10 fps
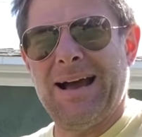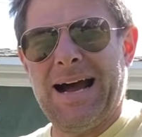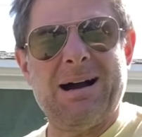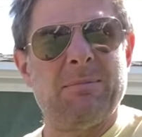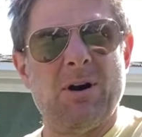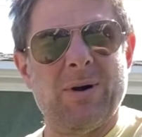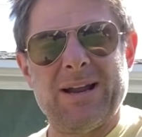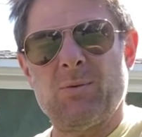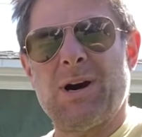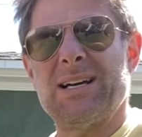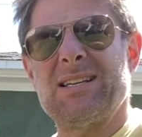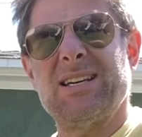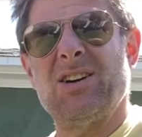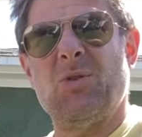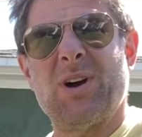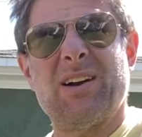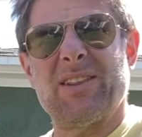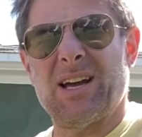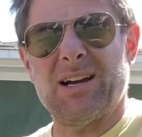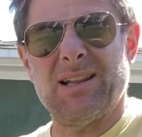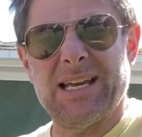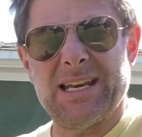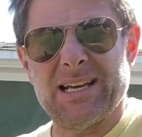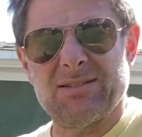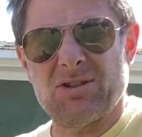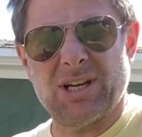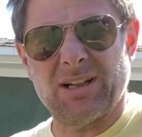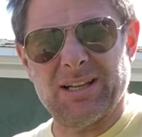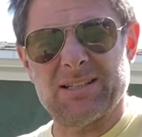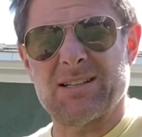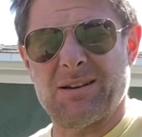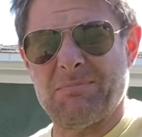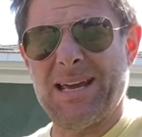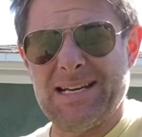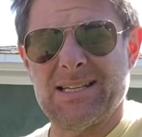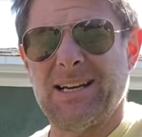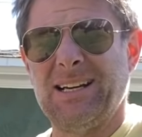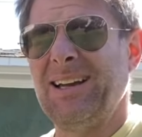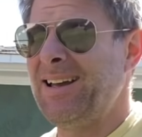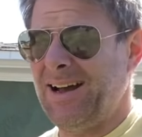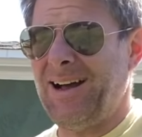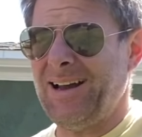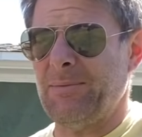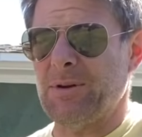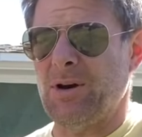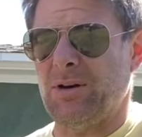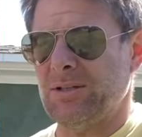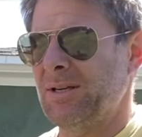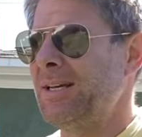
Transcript: Ammo NYC or whatever that cleaning channel is, it's amazing. I am not.